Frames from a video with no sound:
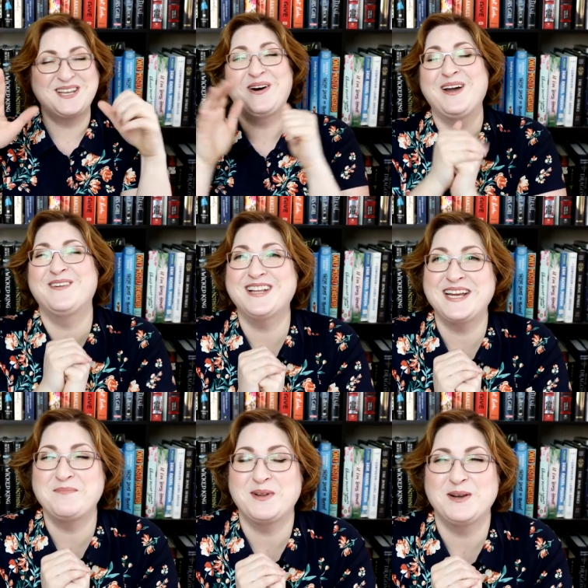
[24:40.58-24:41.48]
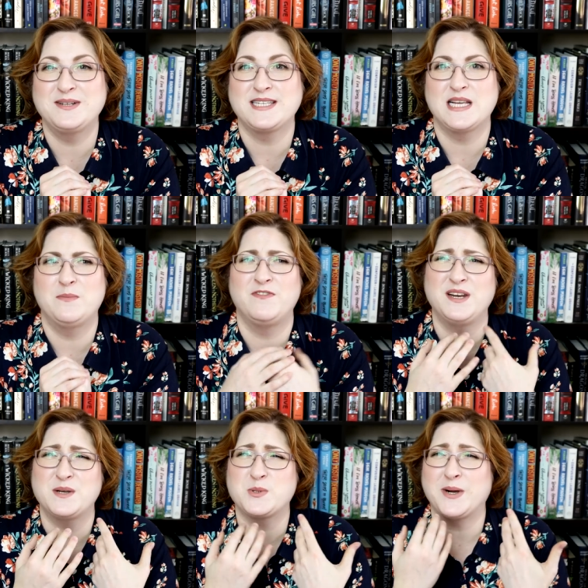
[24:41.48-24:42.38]
So I will link below to some
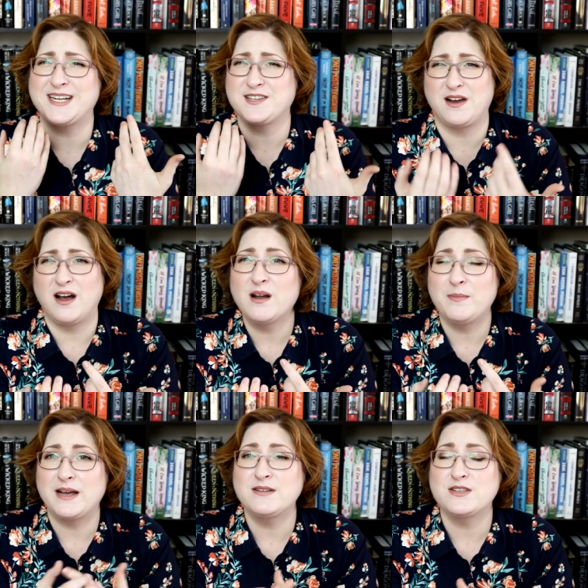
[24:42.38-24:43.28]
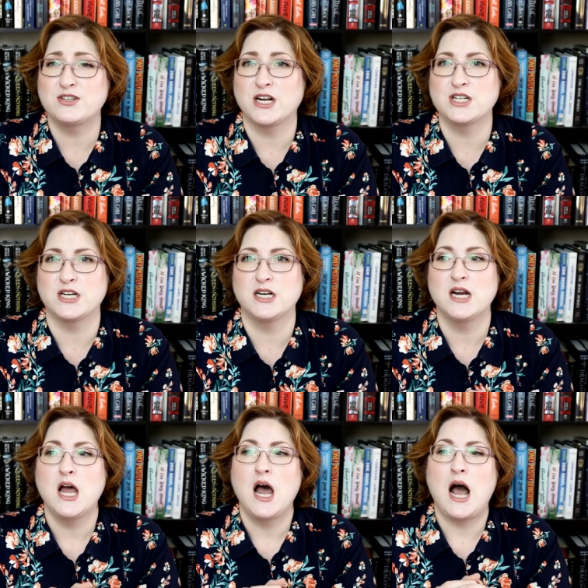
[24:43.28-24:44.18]
videos where I talk about structure.
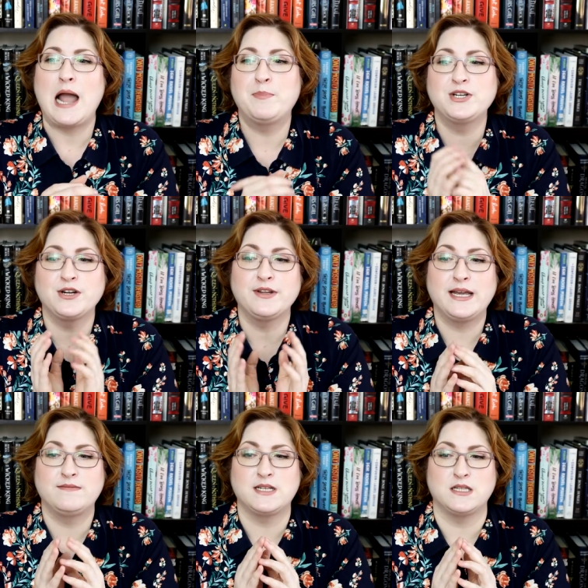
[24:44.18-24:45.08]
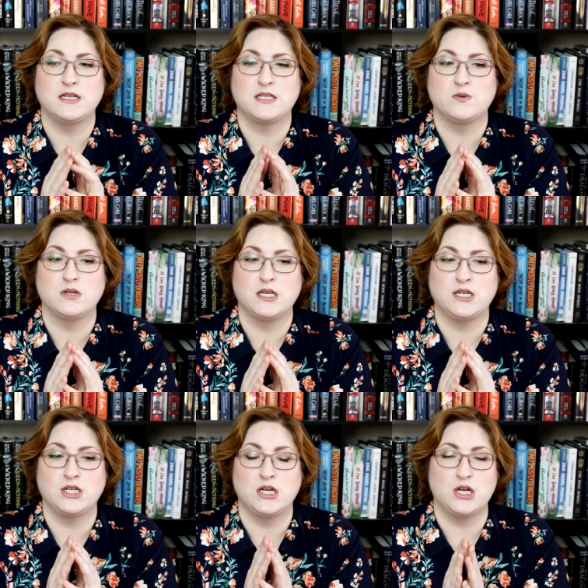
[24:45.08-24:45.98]
I particularly have done this in
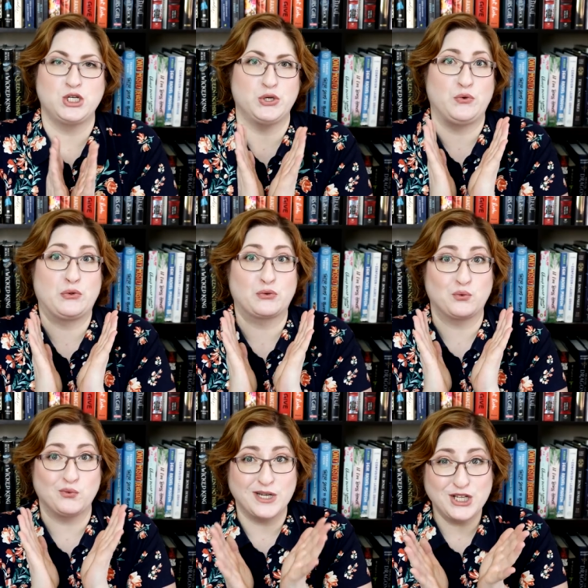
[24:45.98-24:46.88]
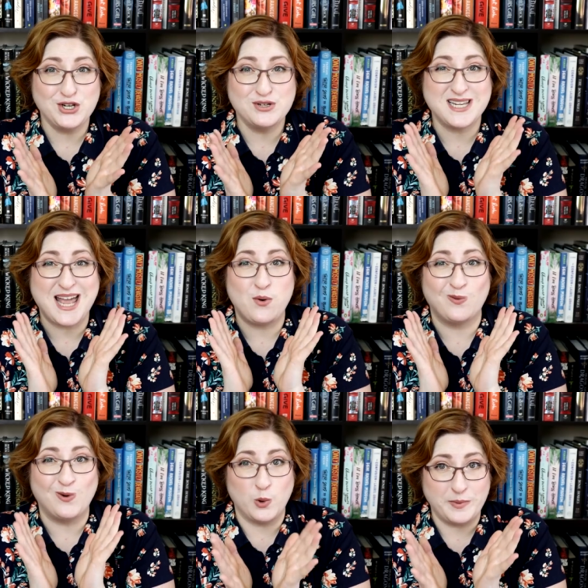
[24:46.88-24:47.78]
relation to thrillers
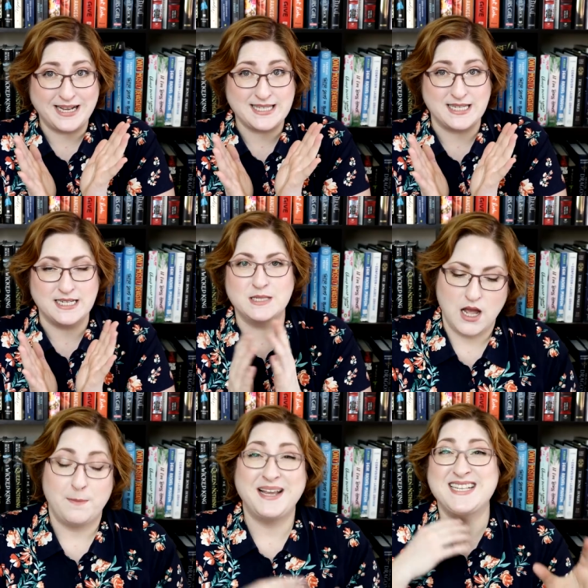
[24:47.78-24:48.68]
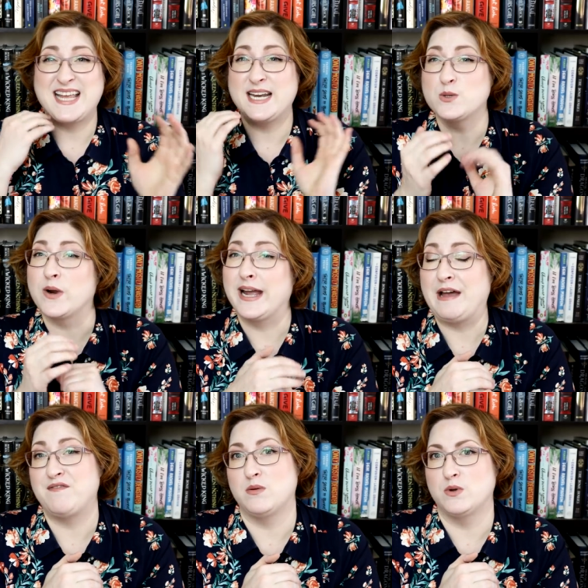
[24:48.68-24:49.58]
and romances because that is where I
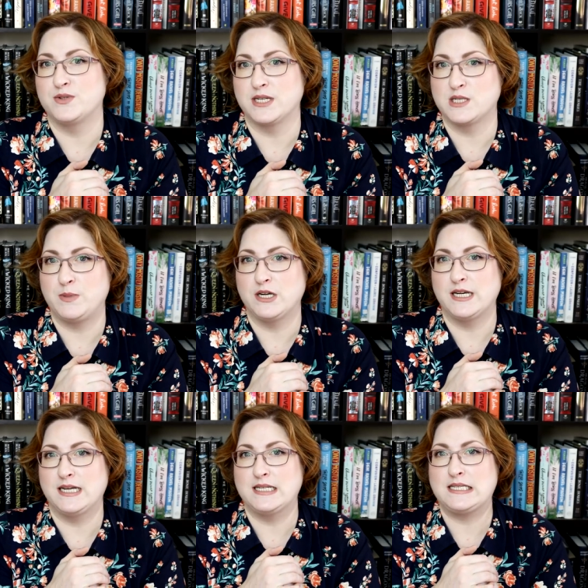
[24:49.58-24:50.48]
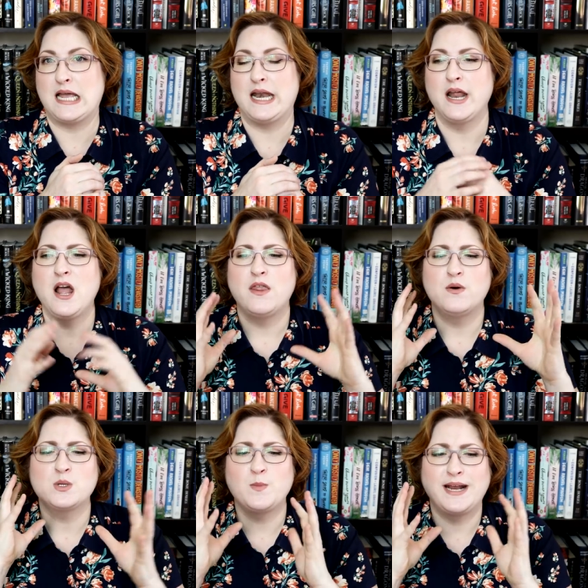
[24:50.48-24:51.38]
have the most experience and
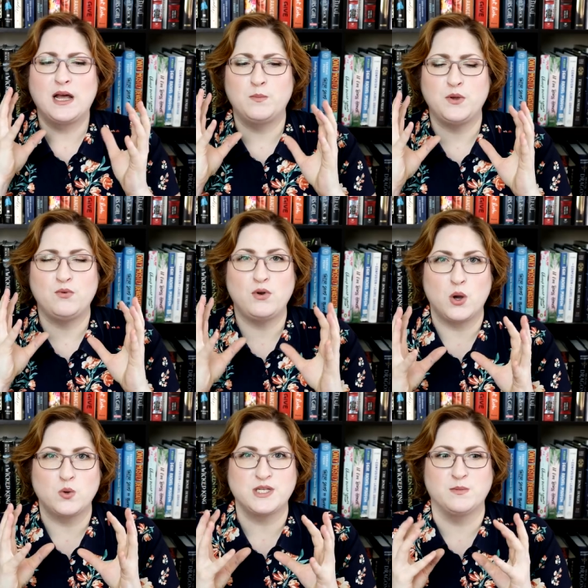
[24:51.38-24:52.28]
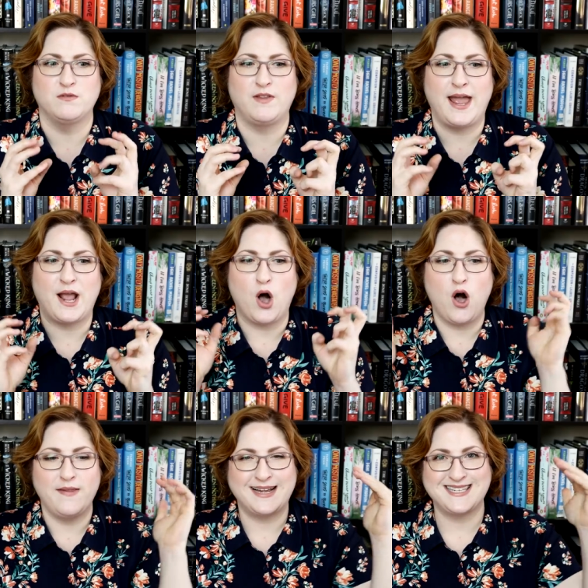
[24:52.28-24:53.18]
those might help you know some of like
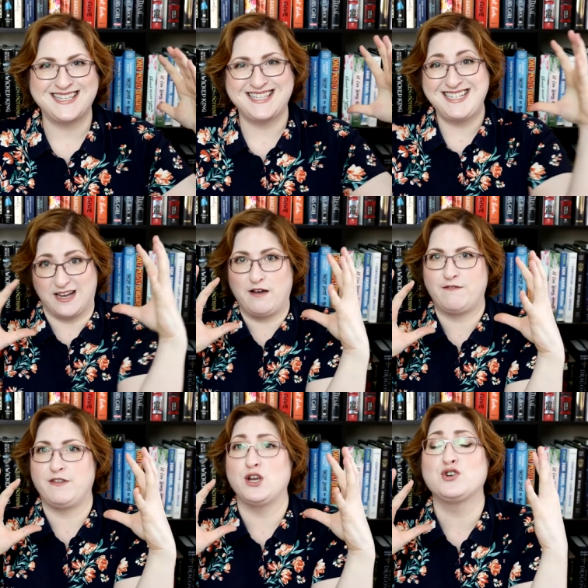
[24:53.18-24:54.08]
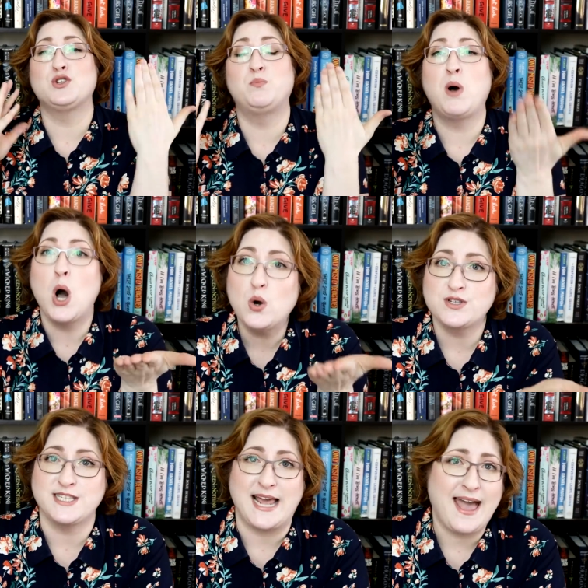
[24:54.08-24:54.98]
all that stuff that you're
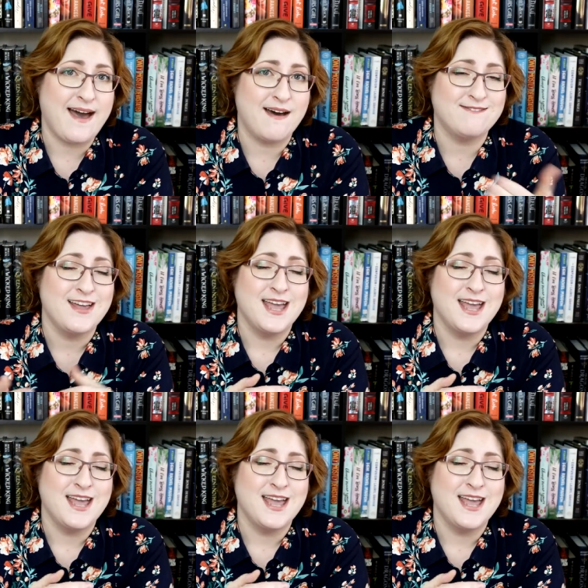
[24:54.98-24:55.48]
supposed to have